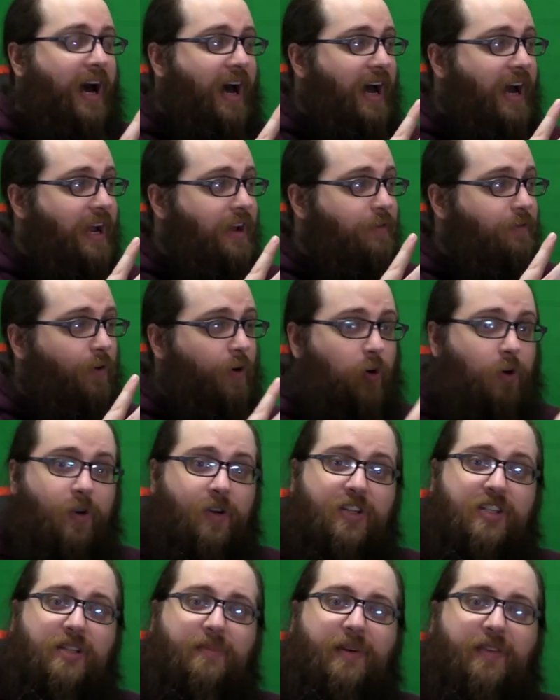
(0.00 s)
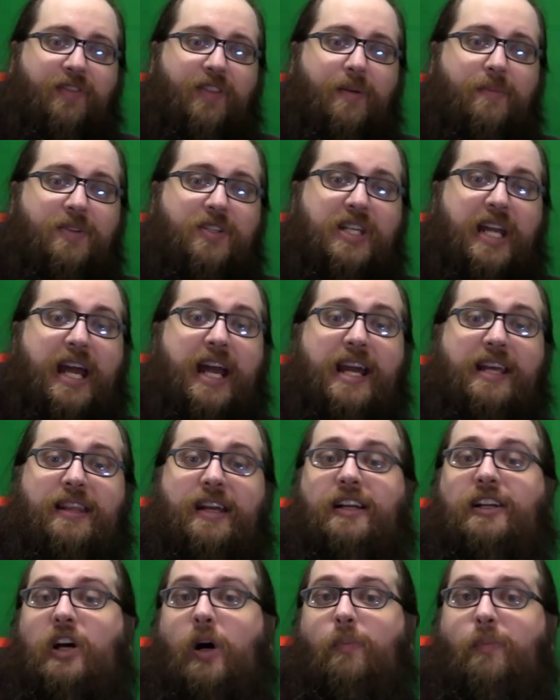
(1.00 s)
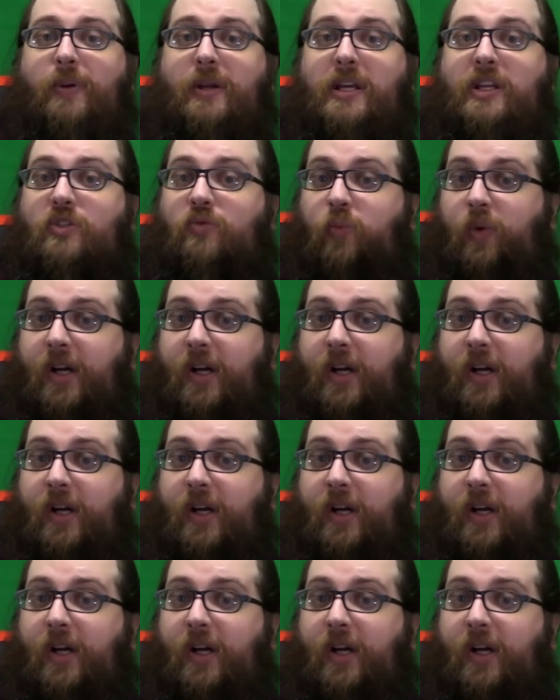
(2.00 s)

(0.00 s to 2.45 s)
I've heard some of them say that companies